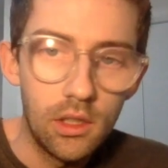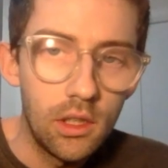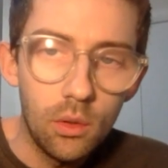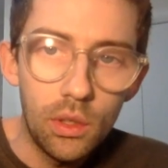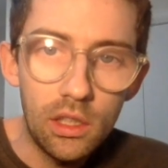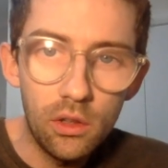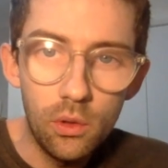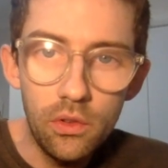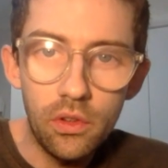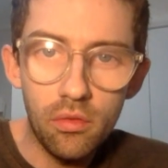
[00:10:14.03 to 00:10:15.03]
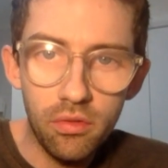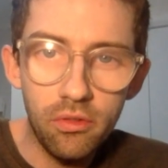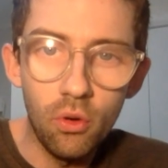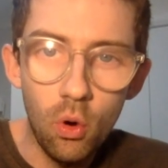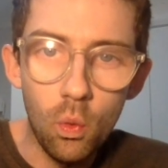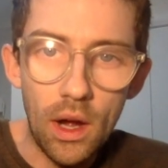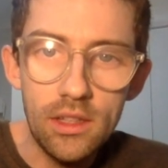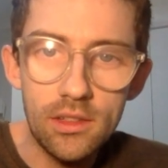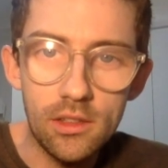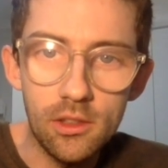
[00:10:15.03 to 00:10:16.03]
when you're losing
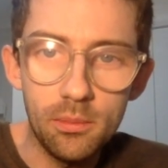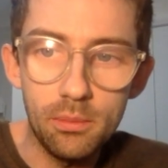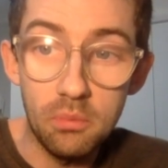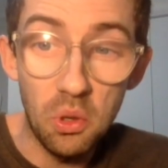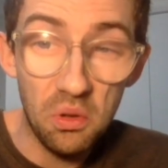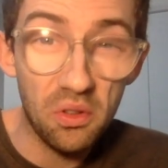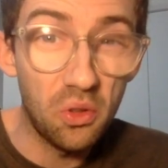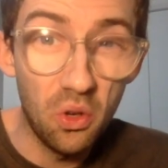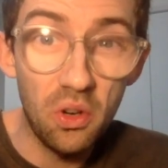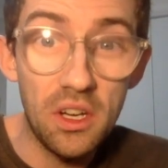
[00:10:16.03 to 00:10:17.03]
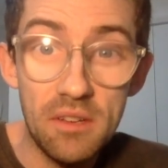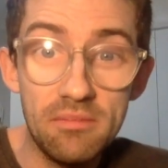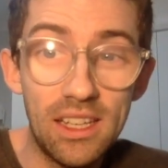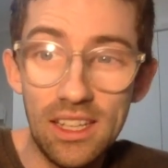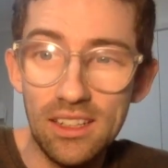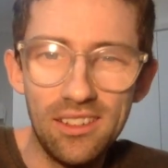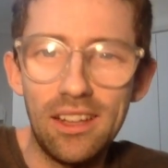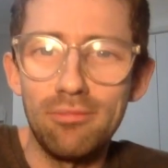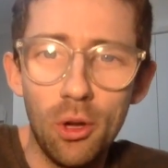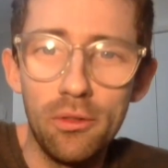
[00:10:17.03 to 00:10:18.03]
4-1 to Perth Glory, again,
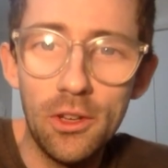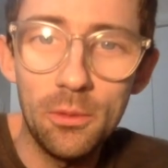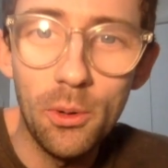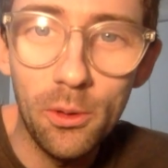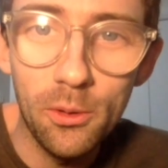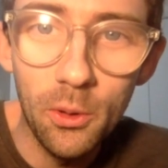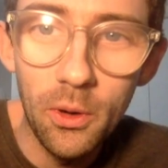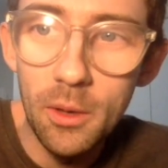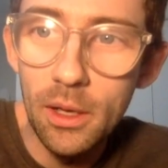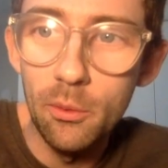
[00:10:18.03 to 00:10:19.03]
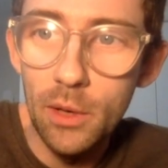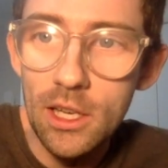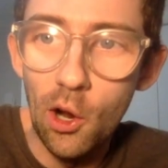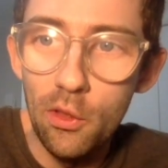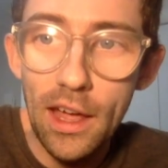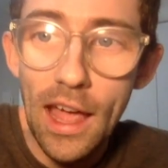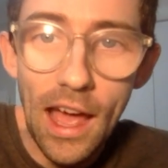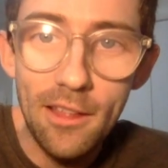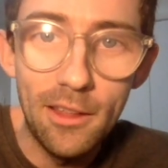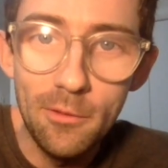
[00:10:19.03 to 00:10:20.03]
no offense, Perth Glory, but we know
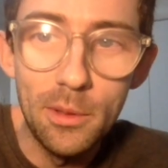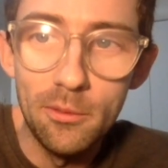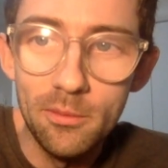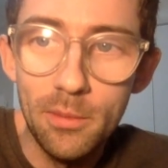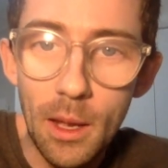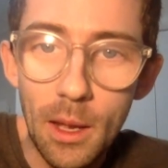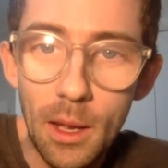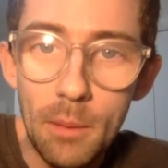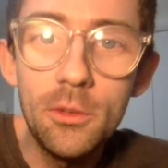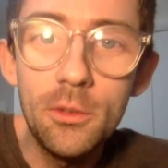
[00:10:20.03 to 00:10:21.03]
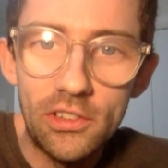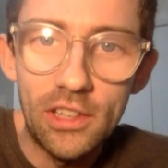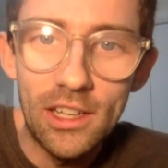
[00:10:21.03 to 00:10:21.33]
they've been abysmal this season.